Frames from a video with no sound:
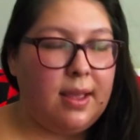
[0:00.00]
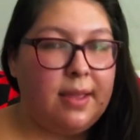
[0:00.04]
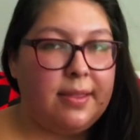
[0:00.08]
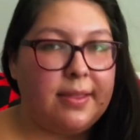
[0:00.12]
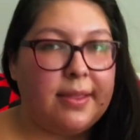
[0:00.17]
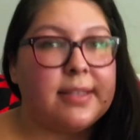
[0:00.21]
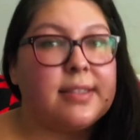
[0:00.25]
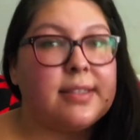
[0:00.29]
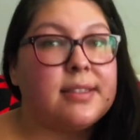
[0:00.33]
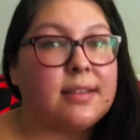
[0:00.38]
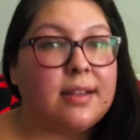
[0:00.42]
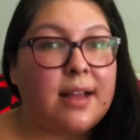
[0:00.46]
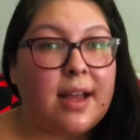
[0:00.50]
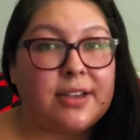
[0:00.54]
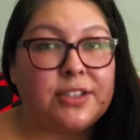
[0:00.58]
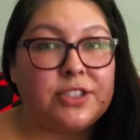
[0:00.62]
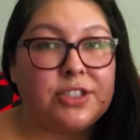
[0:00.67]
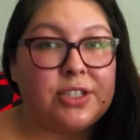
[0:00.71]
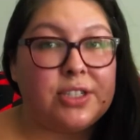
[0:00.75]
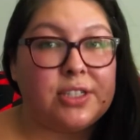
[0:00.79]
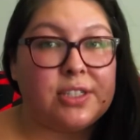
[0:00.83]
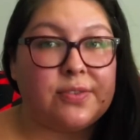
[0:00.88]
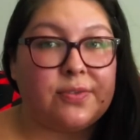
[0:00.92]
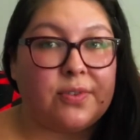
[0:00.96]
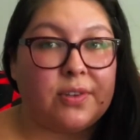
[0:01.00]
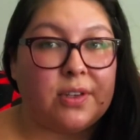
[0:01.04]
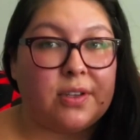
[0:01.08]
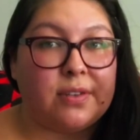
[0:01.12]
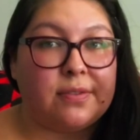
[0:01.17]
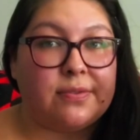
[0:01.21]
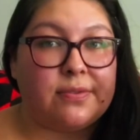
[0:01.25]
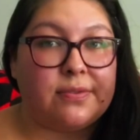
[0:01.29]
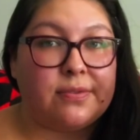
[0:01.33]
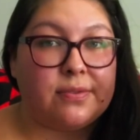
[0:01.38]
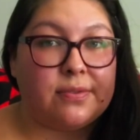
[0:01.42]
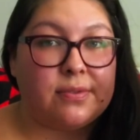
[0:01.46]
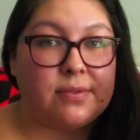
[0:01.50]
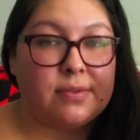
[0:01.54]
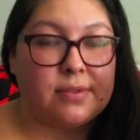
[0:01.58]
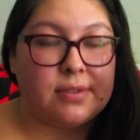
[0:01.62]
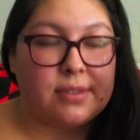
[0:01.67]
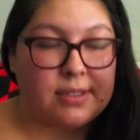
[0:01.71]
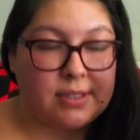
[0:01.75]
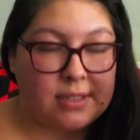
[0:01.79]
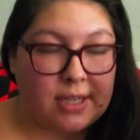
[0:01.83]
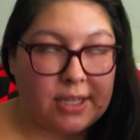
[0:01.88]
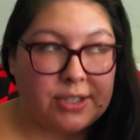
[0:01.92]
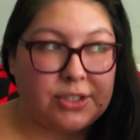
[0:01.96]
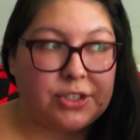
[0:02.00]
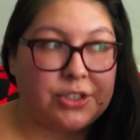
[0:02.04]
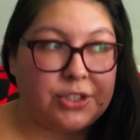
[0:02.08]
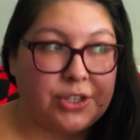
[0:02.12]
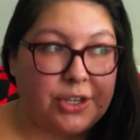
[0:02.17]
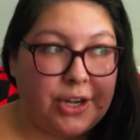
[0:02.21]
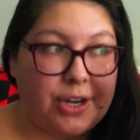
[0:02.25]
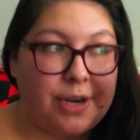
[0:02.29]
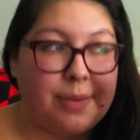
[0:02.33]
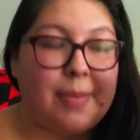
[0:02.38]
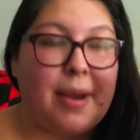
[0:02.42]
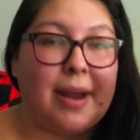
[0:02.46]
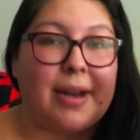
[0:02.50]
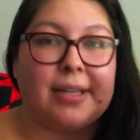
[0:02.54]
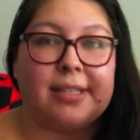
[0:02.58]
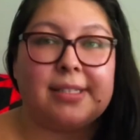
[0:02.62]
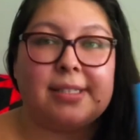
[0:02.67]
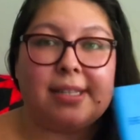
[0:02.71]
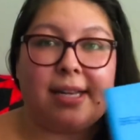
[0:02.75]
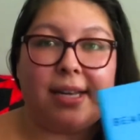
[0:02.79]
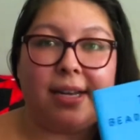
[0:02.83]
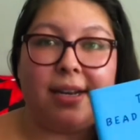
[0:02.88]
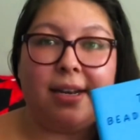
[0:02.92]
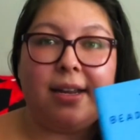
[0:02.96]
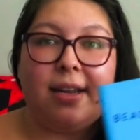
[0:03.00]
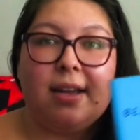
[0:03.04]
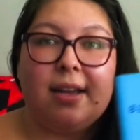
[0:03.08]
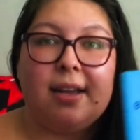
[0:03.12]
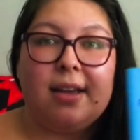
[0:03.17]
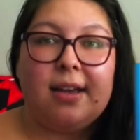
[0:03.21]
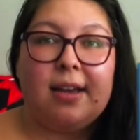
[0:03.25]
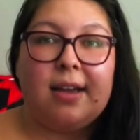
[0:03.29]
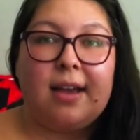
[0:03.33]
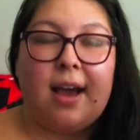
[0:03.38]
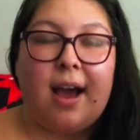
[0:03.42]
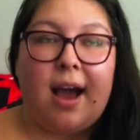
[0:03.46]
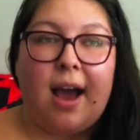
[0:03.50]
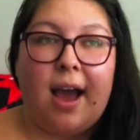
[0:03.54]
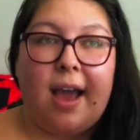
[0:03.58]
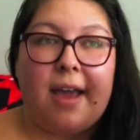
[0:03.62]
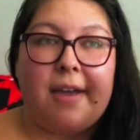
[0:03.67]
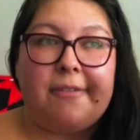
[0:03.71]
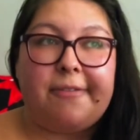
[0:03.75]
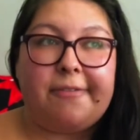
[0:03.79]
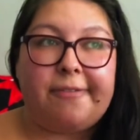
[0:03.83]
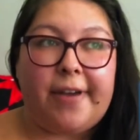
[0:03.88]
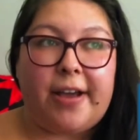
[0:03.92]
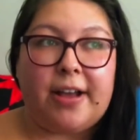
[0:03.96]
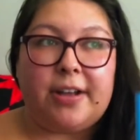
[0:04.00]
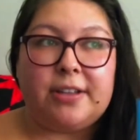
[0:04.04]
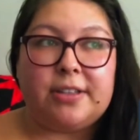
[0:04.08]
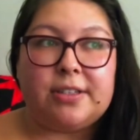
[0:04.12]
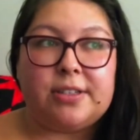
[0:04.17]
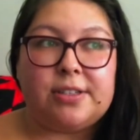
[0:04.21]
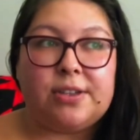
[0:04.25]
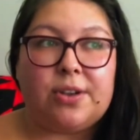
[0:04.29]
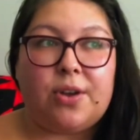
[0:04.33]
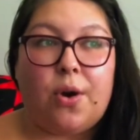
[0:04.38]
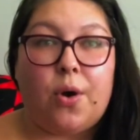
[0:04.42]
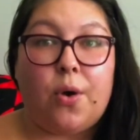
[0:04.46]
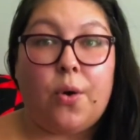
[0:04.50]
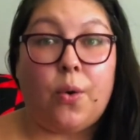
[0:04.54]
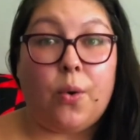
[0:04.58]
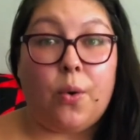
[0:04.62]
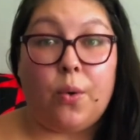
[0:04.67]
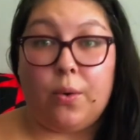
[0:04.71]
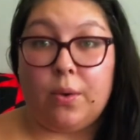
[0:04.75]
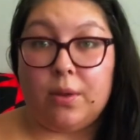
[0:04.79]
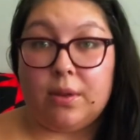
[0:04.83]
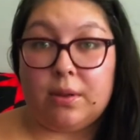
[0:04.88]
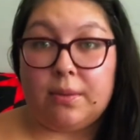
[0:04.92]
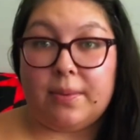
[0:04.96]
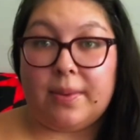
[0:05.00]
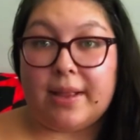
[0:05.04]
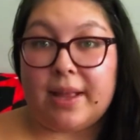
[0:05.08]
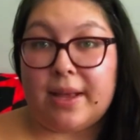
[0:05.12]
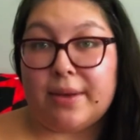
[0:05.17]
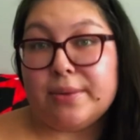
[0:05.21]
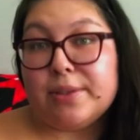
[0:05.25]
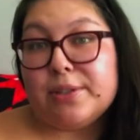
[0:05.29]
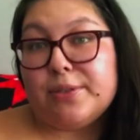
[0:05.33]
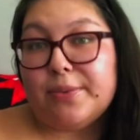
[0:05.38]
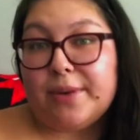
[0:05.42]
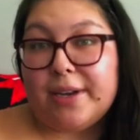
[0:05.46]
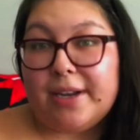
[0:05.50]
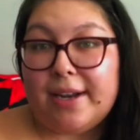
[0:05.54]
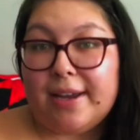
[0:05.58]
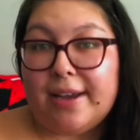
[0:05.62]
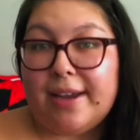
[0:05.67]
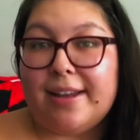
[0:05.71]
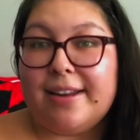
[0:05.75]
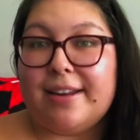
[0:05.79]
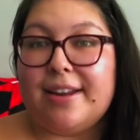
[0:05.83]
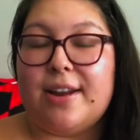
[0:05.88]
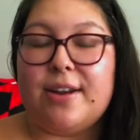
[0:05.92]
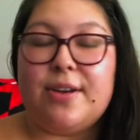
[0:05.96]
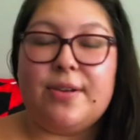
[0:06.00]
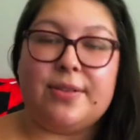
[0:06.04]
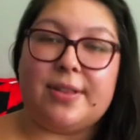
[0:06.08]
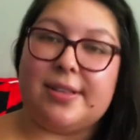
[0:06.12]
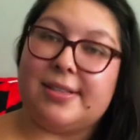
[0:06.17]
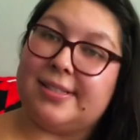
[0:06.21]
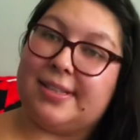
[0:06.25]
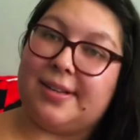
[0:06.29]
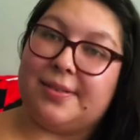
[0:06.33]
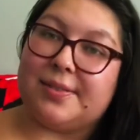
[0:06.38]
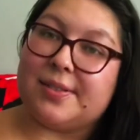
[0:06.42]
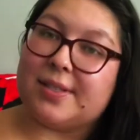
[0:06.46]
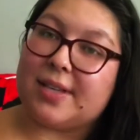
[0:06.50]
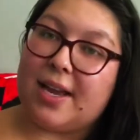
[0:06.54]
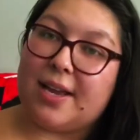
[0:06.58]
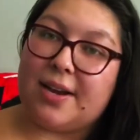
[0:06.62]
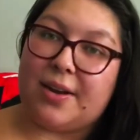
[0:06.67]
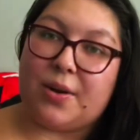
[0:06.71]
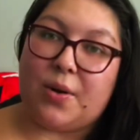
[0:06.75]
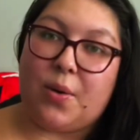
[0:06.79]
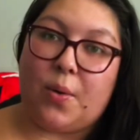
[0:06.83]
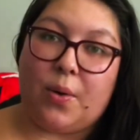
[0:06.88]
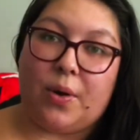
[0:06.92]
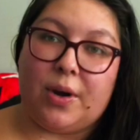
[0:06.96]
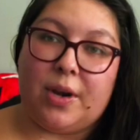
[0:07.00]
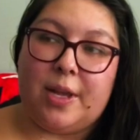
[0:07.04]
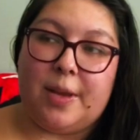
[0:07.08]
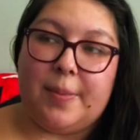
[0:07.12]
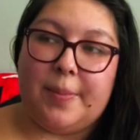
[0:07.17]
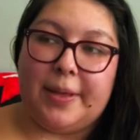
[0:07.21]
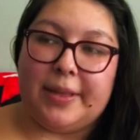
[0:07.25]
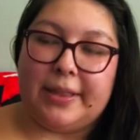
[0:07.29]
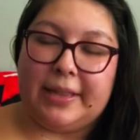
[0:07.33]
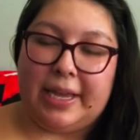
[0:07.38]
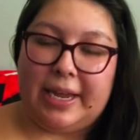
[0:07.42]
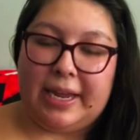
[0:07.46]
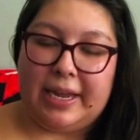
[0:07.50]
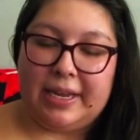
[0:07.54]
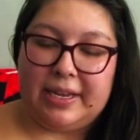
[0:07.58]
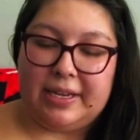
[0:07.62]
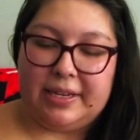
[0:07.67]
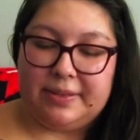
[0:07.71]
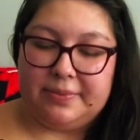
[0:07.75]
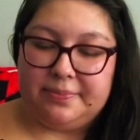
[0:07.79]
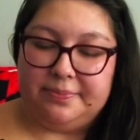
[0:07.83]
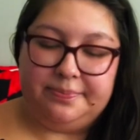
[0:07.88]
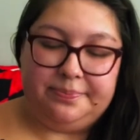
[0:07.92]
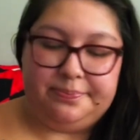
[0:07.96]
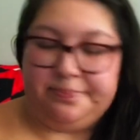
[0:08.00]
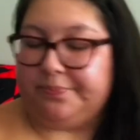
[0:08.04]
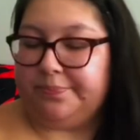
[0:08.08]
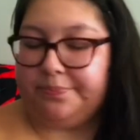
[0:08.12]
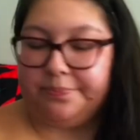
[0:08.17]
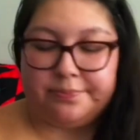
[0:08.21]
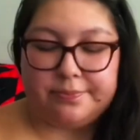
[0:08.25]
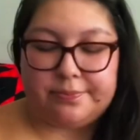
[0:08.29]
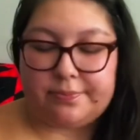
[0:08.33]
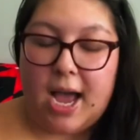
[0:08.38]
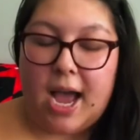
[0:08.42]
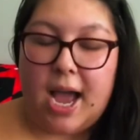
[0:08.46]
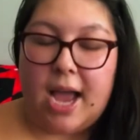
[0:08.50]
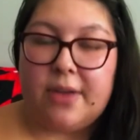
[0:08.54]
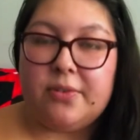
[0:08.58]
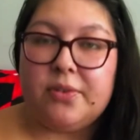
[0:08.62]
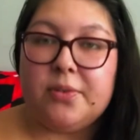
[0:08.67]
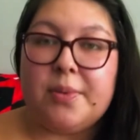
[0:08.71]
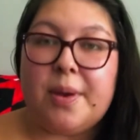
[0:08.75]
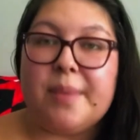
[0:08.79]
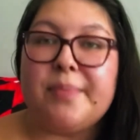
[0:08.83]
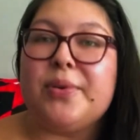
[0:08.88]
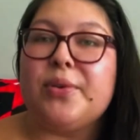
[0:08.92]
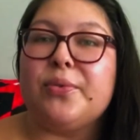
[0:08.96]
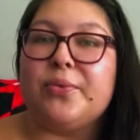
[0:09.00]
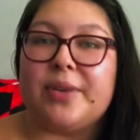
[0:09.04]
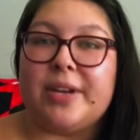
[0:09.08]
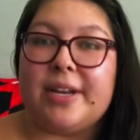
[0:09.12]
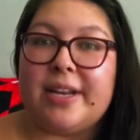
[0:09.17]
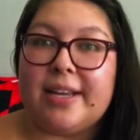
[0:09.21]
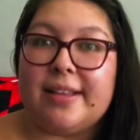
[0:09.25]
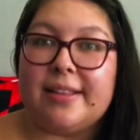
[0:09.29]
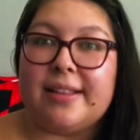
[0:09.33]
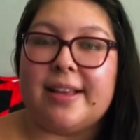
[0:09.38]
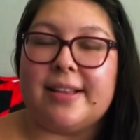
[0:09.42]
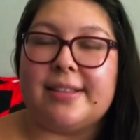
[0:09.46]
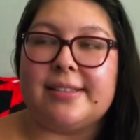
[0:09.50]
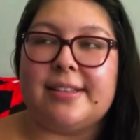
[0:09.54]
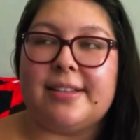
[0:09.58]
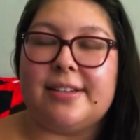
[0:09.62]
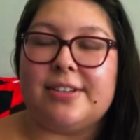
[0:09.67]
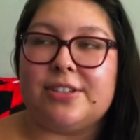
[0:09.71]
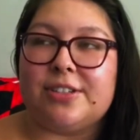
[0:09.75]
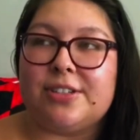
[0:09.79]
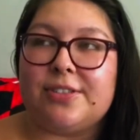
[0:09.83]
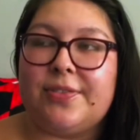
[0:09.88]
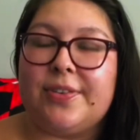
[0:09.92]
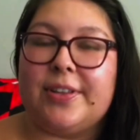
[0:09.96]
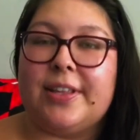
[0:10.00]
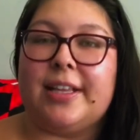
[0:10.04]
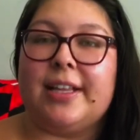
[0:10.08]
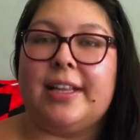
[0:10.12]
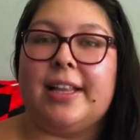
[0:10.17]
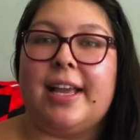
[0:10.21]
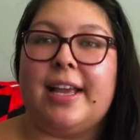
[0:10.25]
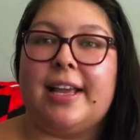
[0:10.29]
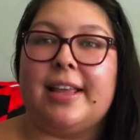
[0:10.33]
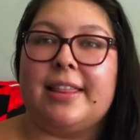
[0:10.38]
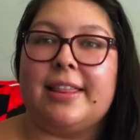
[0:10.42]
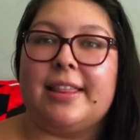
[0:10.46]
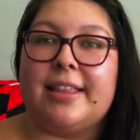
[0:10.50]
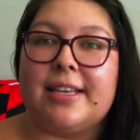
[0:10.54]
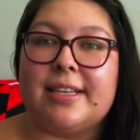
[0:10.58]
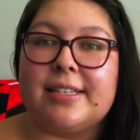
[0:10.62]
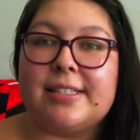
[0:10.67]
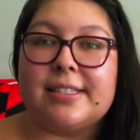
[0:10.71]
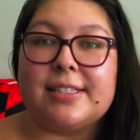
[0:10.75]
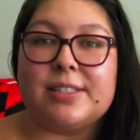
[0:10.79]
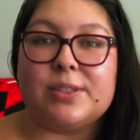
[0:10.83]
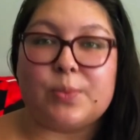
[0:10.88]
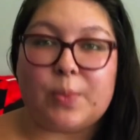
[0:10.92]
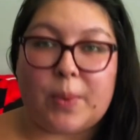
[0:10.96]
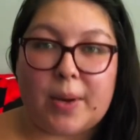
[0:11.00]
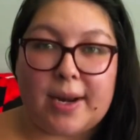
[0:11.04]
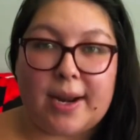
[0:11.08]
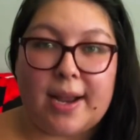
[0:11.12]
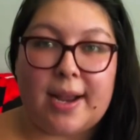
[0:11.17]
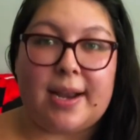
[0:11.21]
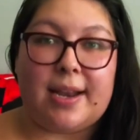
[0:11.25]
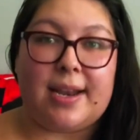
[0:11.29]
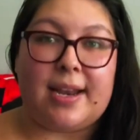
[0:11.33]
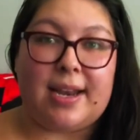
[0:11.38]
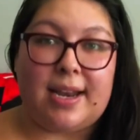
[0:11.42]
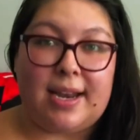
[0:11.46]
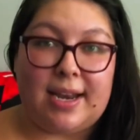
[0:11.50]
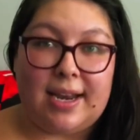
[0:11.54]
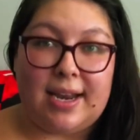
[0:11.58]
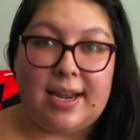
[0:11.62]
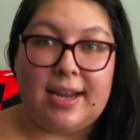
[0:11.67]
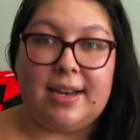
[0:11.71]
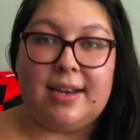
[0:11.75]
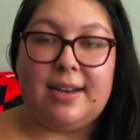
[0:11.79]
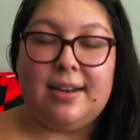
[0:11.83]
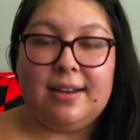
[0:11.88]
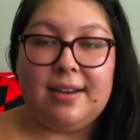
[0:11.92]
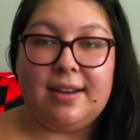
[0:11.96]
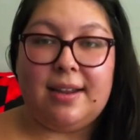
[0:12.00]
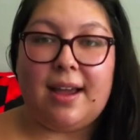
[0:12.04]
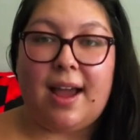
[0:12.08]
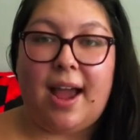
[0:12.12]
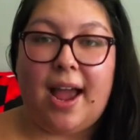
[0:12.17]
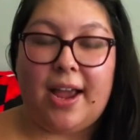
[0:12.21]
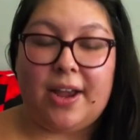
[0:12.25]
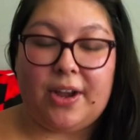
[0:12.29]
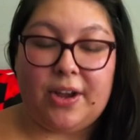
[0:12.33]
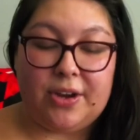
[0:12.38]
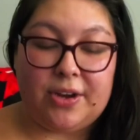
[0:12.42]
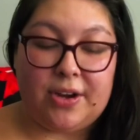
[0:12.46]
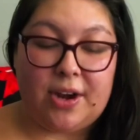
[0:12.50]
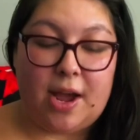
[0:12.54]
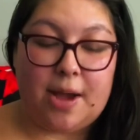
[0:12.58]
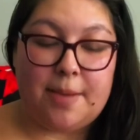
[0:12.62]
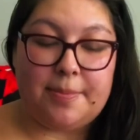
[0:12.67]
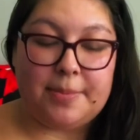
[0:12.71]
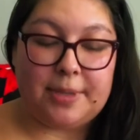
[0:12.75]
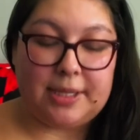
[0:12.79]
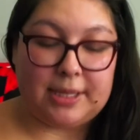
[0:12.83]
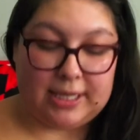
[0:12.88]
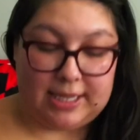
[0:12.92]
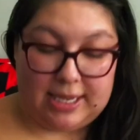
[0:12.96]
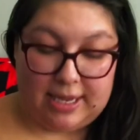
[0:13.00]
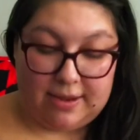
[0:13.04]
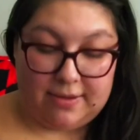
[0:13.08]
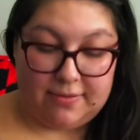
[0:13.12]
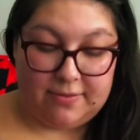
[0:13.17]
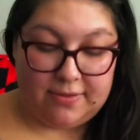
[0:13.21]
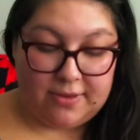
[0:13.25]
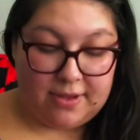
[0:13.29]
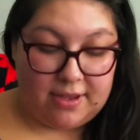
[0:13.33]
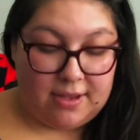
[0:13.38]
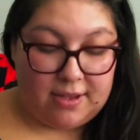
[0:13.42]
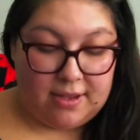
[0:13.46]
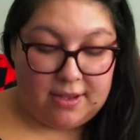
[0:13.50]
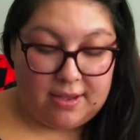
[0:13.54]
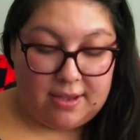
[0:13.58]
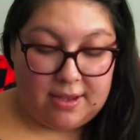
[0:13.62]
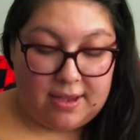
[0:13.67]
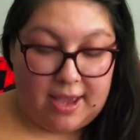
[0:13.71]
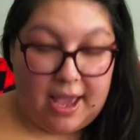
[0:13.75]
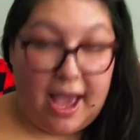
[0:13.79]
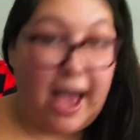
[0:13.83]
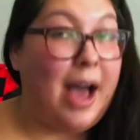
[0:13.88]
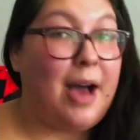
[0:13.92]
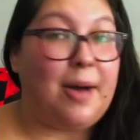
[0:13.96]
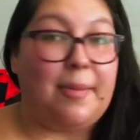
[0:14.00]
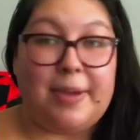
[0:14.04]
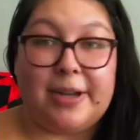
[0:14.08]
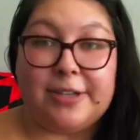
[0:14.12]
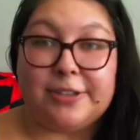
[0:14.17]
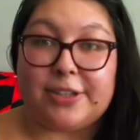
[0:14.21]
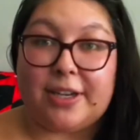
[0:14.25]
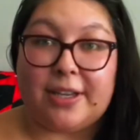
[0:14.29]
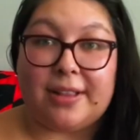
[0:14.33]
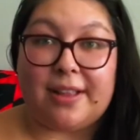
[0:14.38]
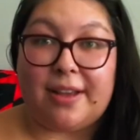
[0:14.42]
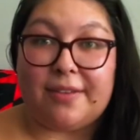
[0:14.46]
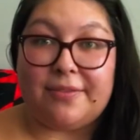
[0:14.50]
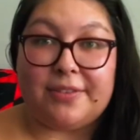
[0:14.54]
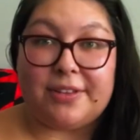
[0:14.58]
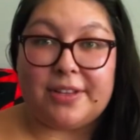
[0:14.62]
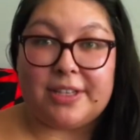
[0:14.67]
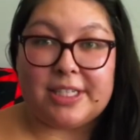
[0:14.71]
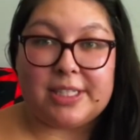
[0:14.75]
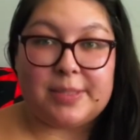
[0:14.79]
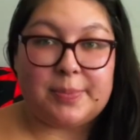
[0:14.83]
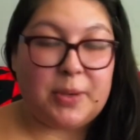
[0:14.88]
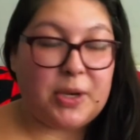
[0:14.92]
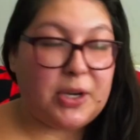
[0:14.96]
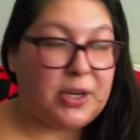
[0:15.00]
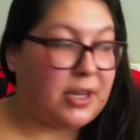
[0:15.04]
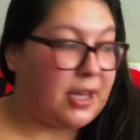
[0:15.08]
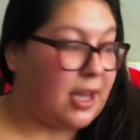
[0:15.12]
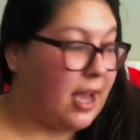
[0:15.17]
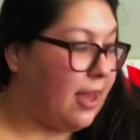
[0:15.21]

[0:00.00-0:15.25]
This collection is full of such good medicine. I felt whole while I was reading it, and I know that sounds kind of corny, but like, I remember reading this and just feeling like this is what I needed. I could not believe how much I loved this book.